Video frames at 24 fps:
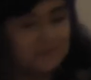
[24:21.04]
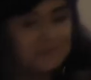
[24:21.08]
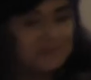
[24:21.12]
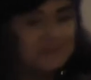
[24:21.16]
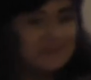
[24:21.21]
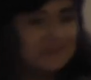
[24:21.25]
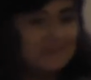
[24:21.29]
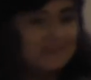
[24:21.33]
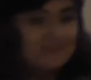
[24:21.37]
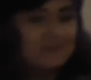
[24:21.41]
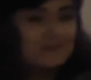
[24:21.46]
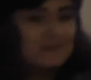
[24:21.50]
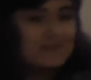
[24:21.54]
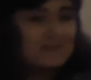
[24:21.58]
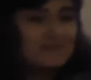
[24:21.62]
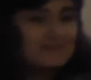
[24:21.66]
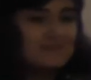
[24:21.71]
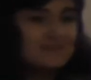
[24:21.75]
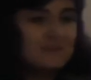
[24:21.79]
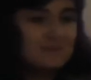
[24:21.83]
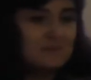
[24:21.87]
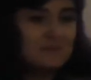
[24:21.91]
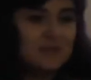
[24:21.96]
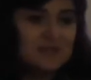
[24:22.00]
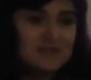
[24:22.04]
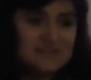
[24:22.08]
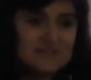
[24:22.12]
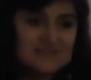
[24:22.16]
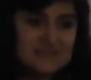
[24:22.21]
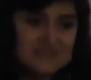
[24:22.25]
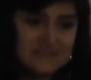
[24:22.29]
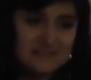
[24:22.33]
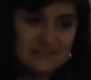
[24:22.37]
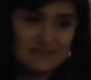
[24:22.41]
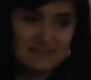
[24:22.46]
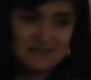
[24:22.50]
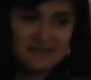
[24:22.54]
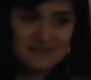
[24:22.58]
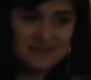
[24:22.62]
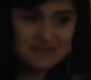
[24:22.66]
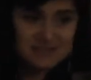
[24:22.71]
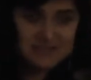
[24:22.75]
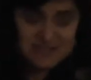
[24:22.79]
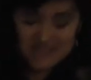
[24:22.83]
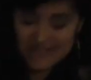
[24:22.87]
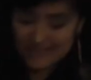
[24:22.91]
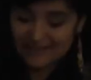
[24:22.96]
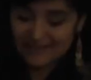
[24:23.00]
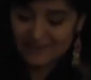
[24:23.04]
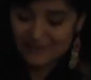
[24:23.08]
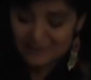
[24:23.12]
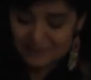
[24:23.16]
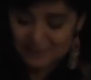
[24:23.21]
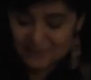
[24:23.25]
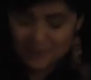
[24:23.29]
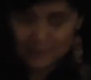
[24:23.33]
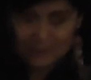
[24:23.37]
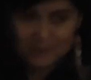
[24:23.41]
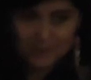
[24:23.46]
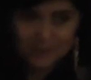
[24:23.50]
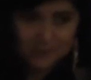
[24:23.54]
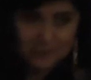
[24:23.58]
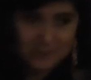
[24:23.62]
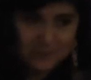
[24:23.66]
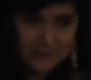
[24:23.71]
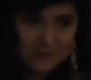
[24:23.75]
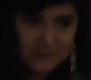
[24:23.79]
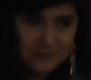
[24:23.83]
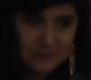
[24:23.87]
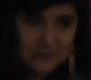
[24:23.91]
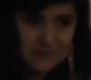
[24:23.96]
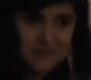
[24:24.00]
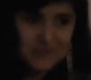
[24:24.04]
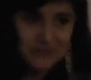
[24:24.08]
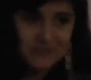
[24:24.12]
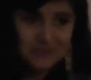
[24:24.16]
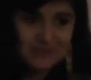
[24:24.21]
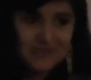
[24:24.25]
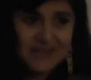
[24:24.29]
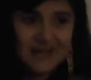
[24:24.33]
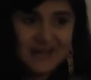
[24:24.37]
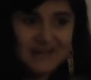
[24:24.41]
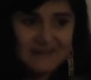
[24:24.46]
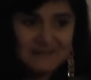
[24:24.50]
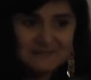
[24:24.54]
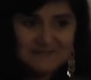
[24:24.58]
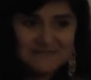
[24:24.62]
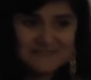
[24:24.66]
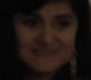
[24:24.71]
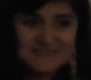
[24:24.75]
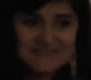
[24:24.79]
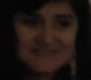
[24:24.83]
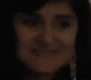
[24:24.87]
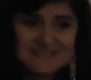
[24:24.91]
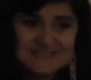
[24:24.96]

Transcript: but I think because in Czech Republic maybe we don't have these